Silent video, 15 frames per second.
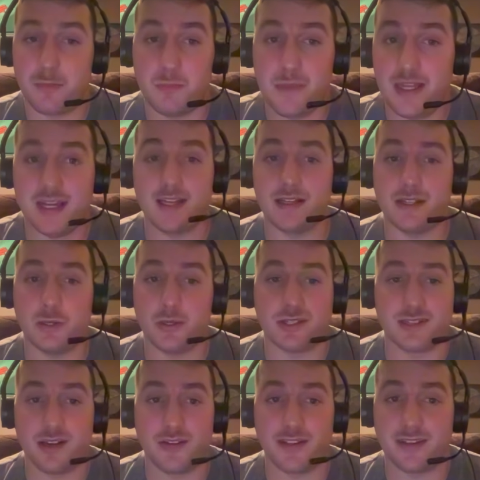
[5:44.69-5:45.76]
immediately you could
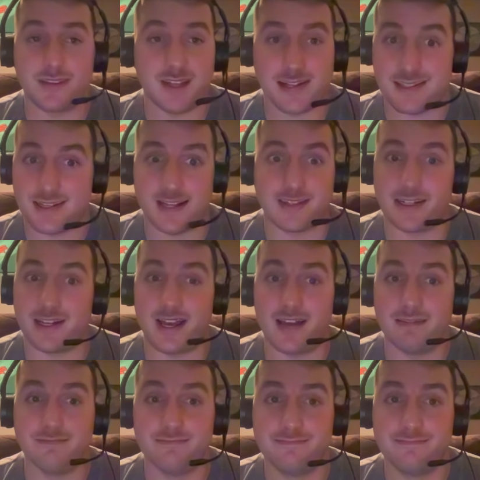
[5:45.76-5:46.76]
tell that that's not the guy.